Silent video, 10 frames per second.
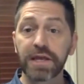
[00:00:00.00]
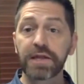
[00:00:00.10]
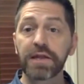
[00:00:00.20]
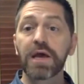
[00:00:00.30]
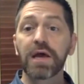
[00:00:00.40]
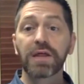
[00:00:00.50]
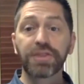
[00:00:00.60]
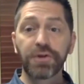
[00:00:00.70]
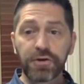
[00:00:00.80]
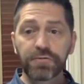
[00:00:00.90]
And then
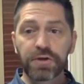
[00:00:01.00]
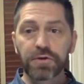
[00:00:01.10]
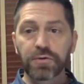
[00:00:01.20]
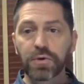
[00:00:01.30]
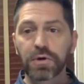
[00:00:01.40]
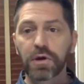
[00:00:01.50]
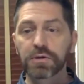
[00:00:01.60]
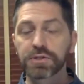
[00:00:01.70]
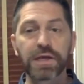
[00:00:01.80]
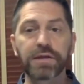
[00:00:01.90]
a third of you
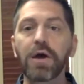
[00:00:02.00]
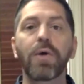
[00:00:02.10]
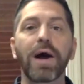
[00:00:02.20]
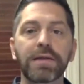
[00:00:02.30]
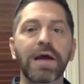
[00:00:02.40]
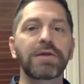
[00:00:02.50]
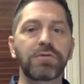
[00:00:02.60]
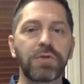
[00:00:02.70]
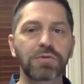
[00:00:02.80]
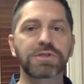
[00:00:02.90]
are saying, no, I
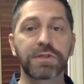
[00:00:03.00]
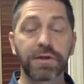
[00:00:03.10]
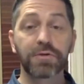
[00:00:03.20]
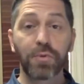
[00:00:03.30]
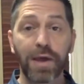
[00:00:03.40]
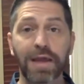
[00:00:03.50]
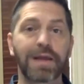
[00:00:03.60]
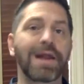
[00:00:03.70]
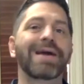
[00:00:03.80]
do notes another way.